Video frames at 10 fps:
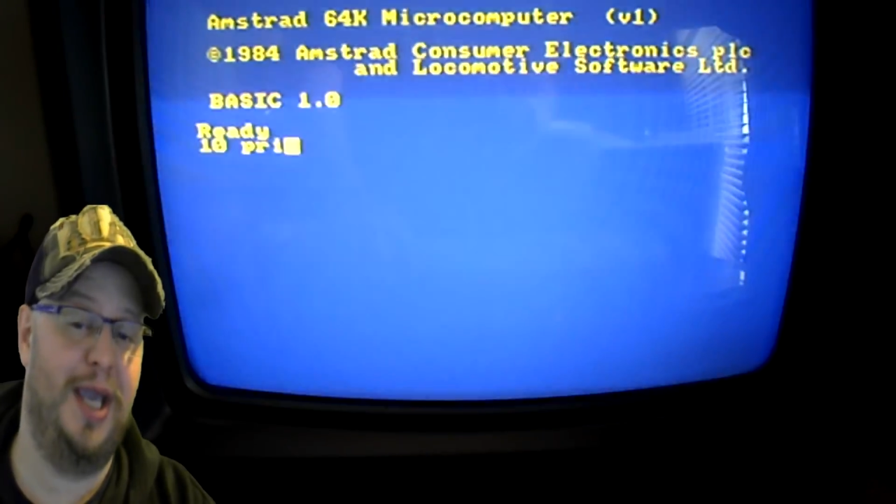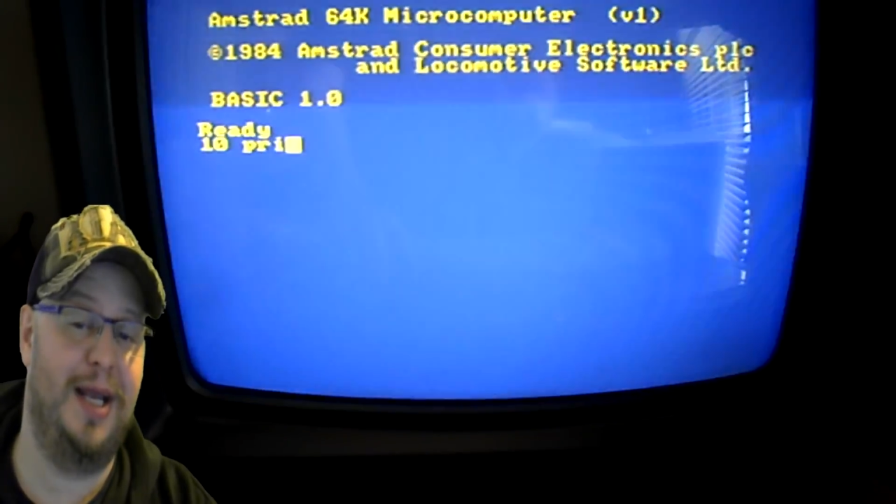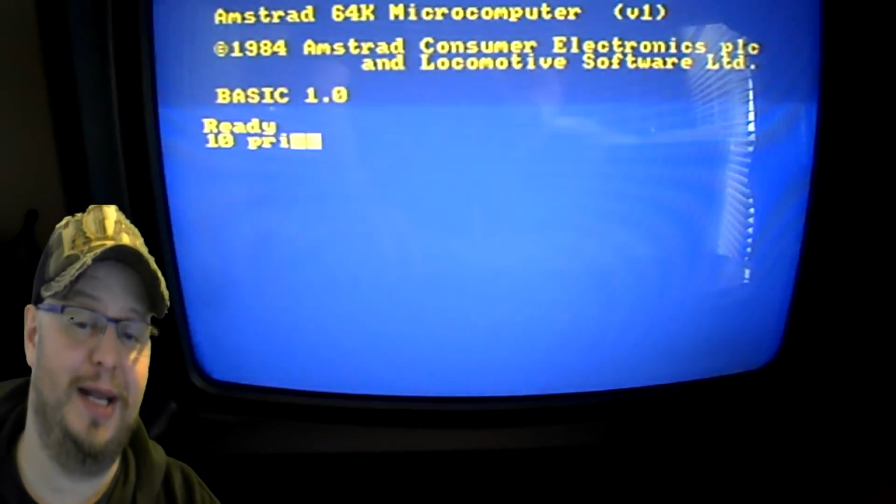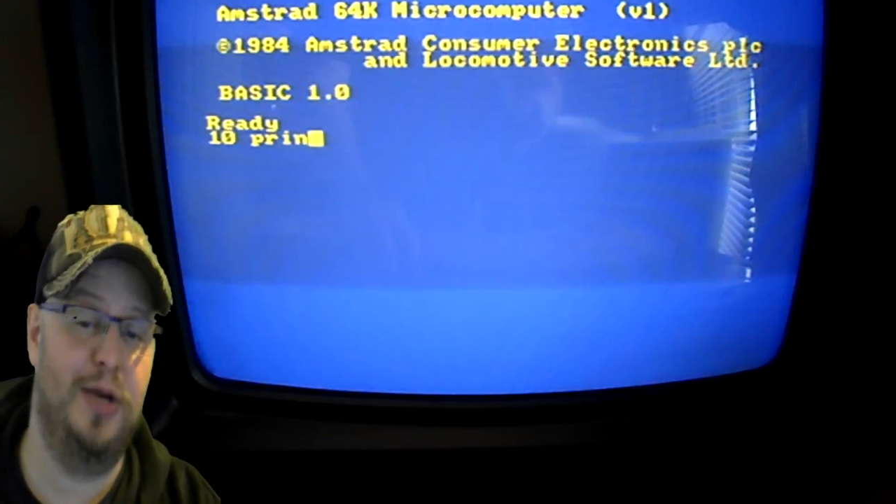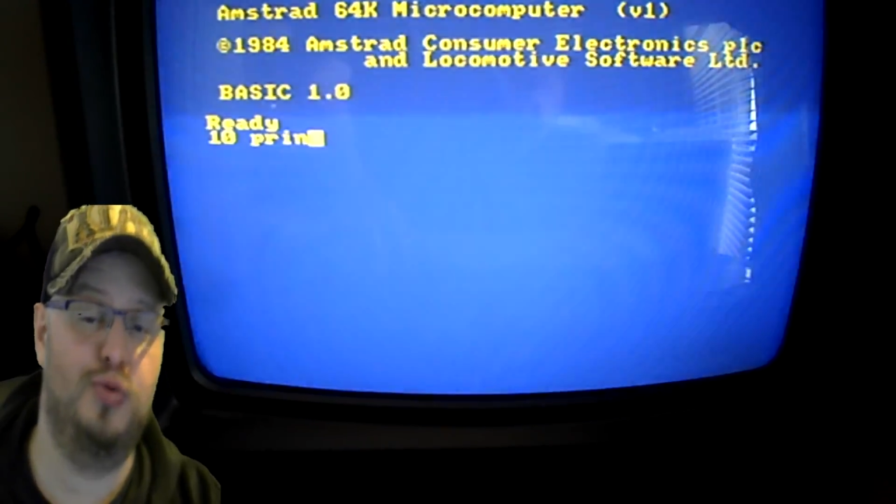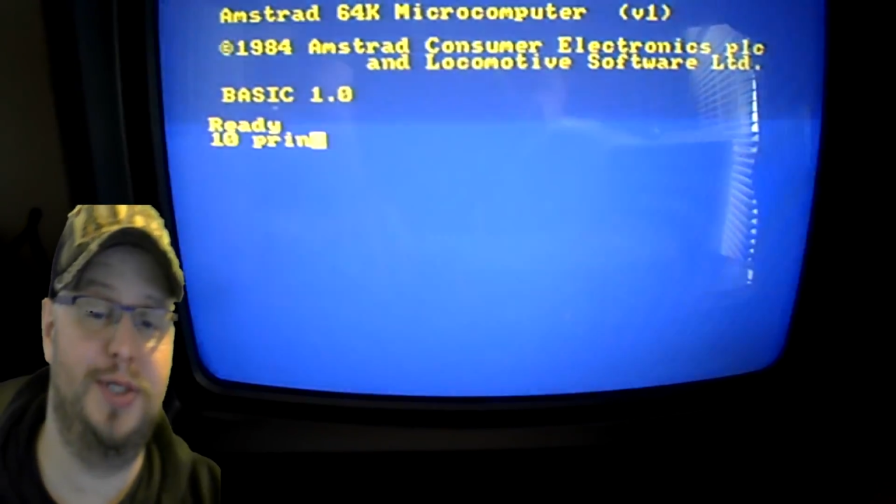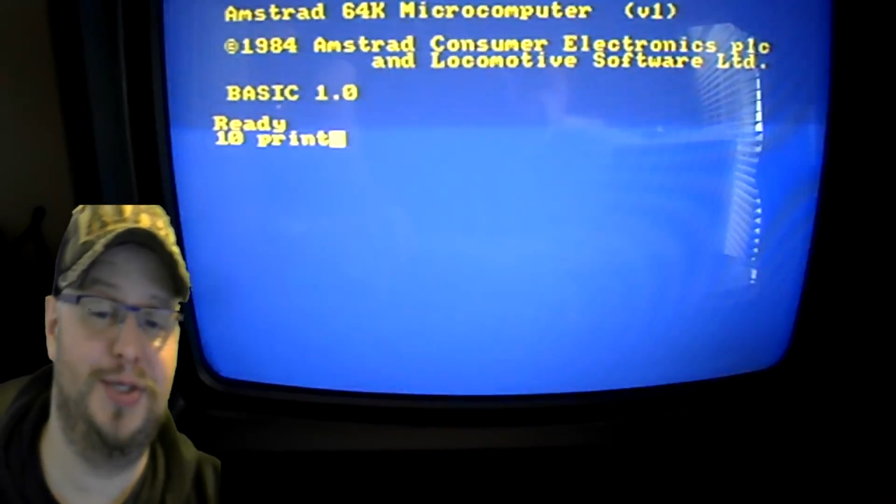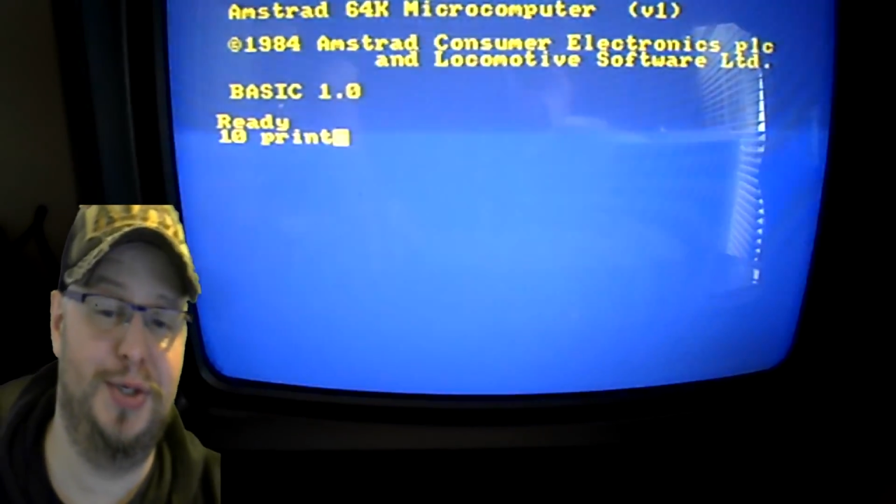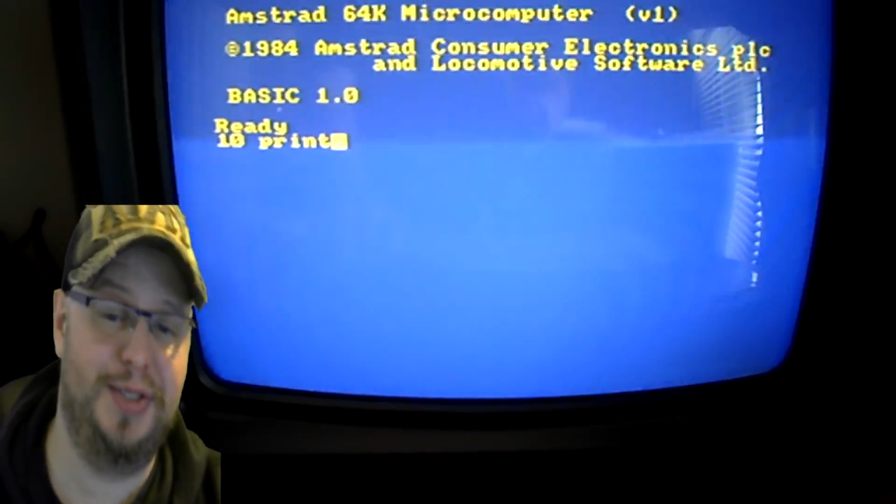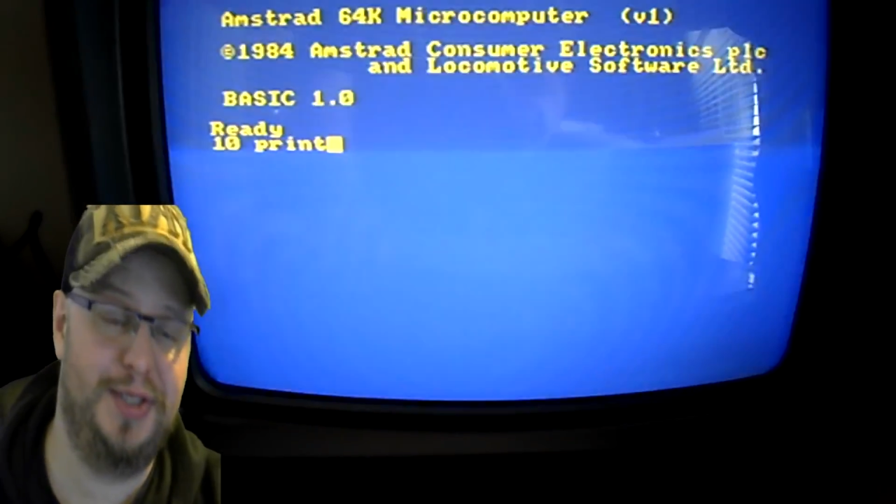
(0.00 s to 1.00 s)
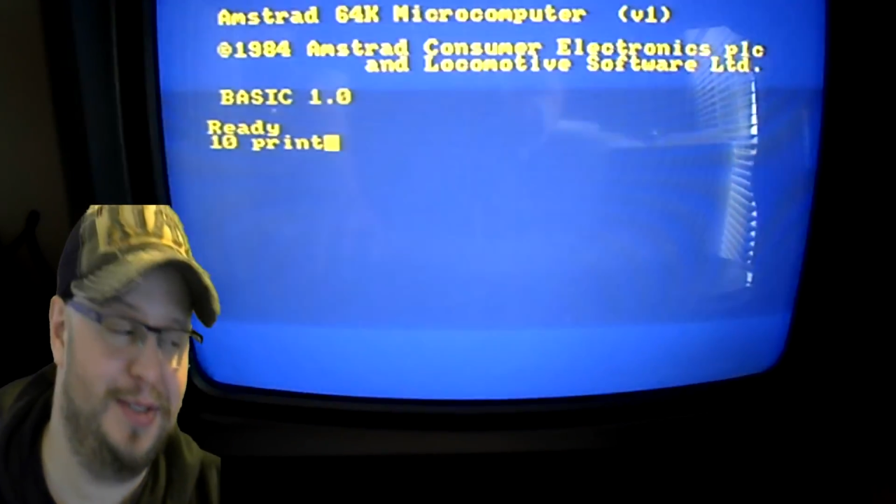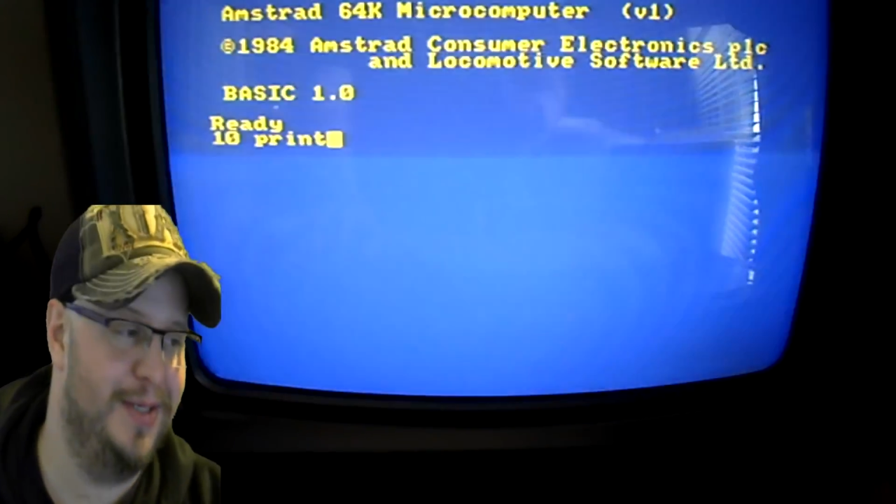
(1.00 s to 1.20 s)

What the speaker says: and little resource.